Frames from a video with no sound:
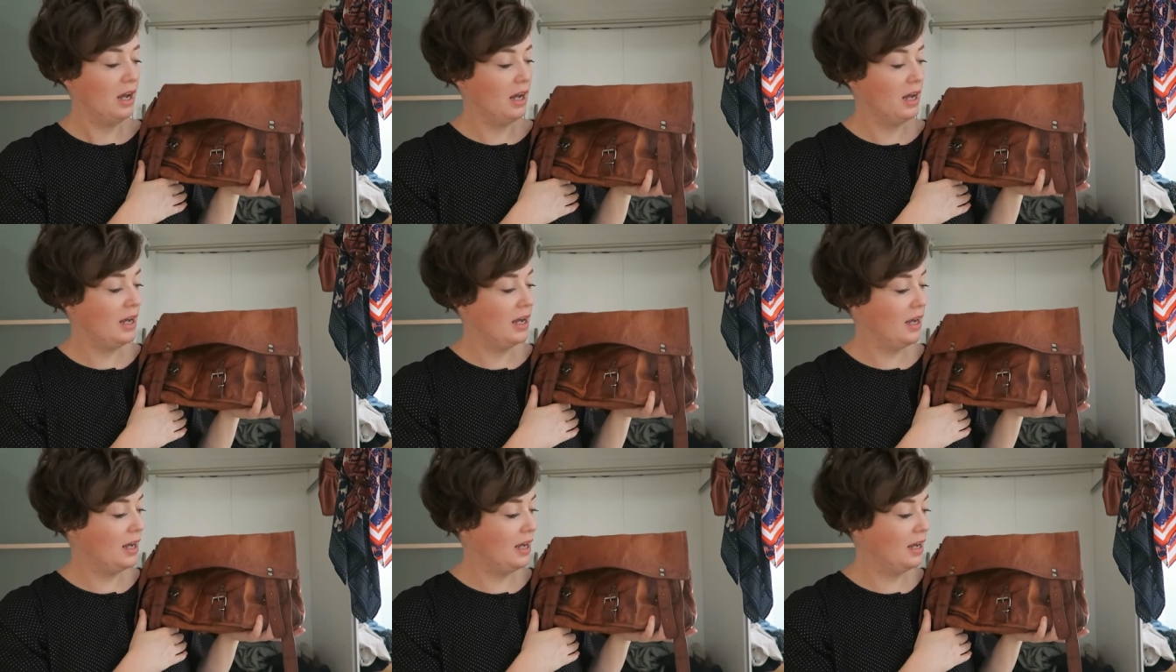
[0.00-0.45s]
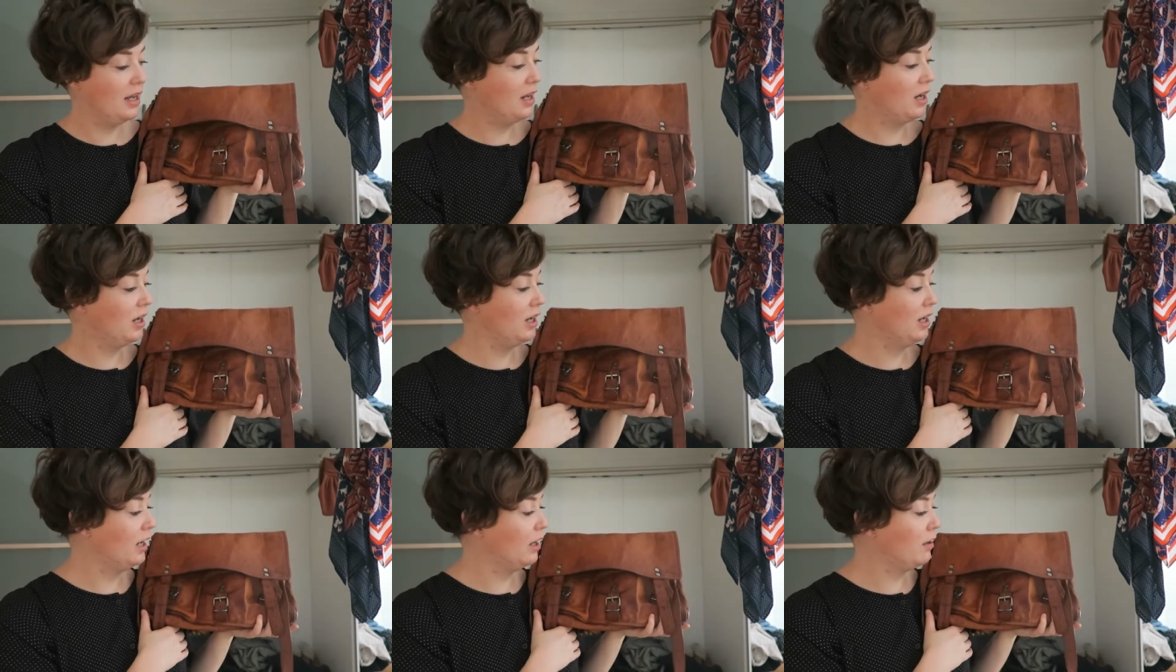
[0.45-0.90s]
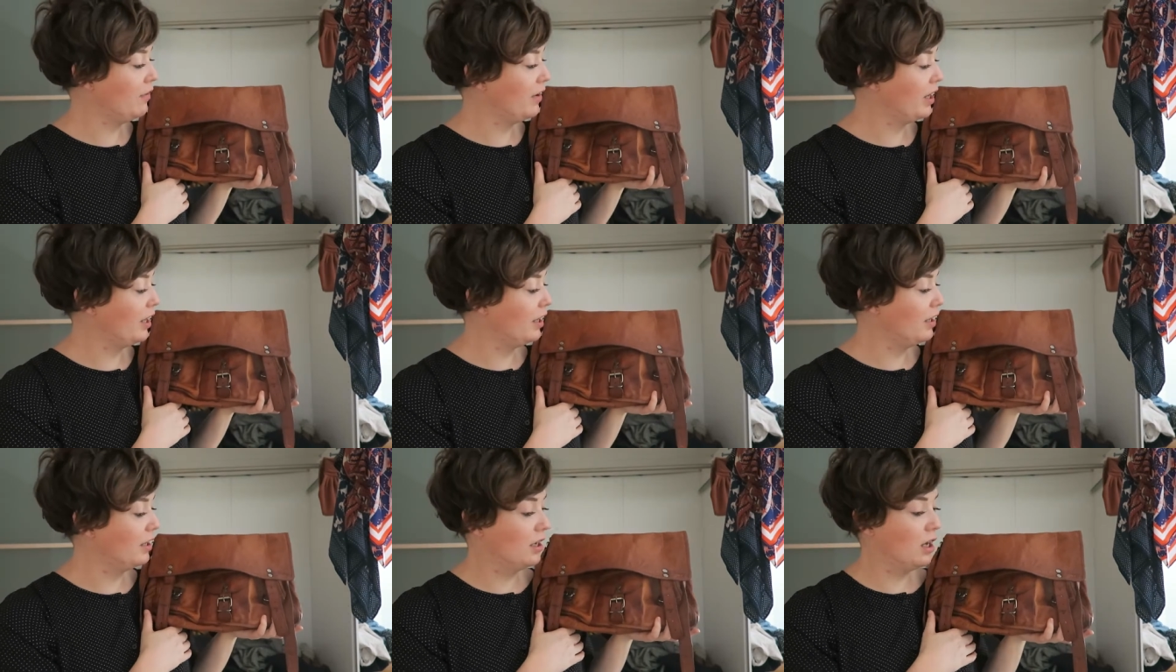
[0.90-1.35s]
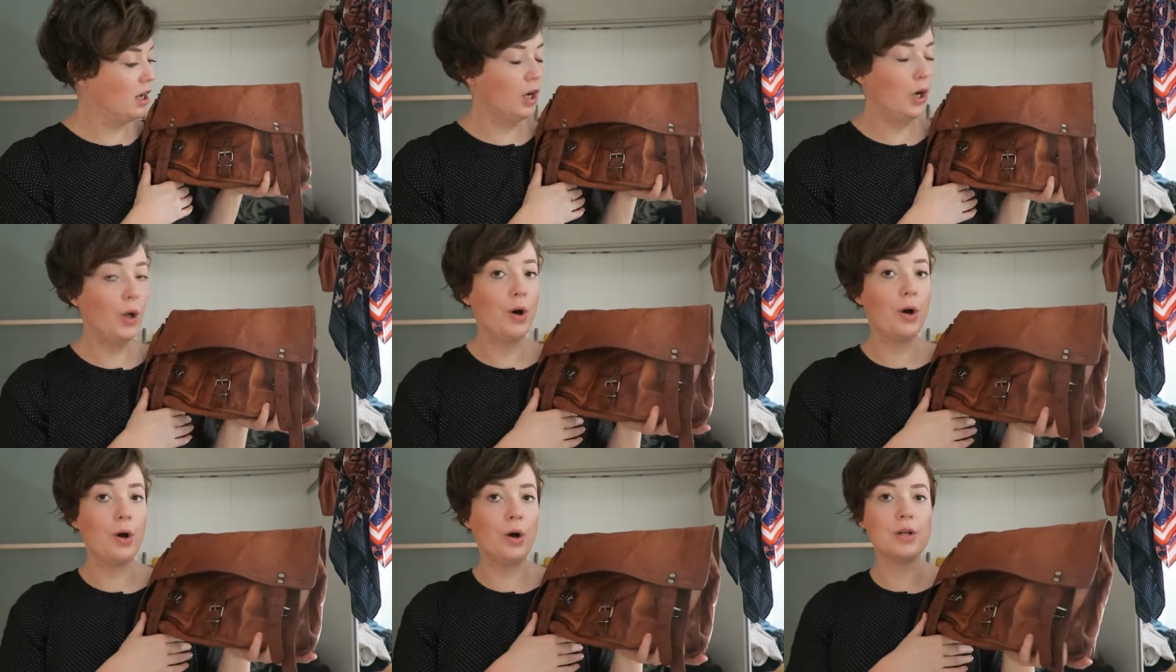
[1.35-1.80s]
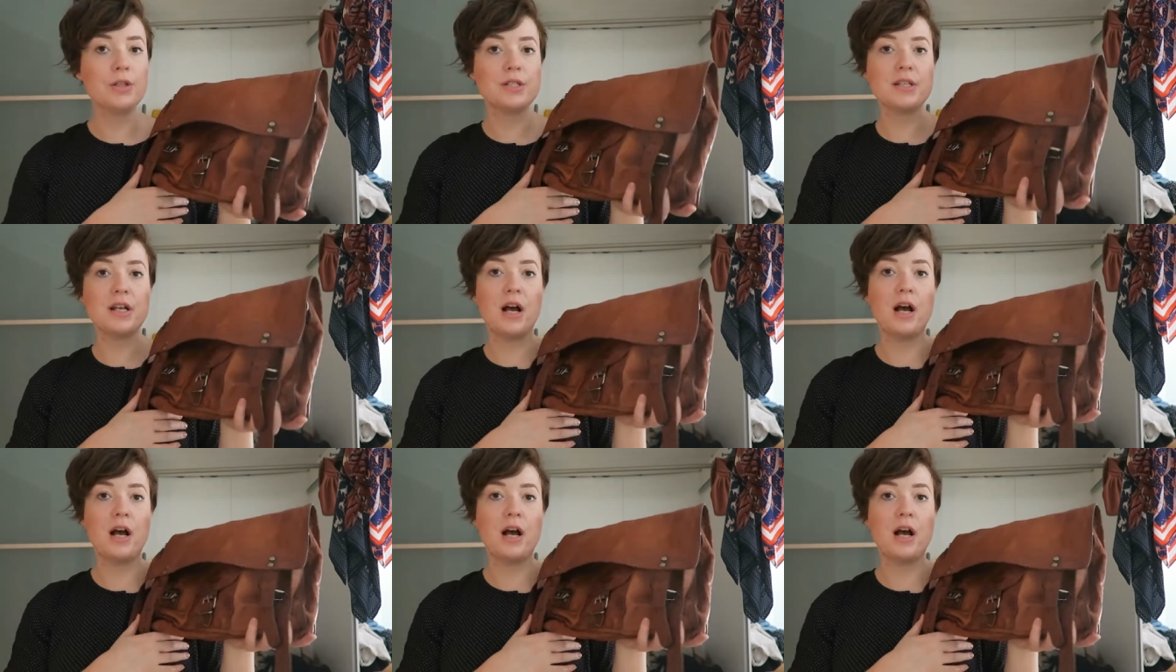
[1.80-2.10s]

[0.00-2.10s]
and I love it a lot.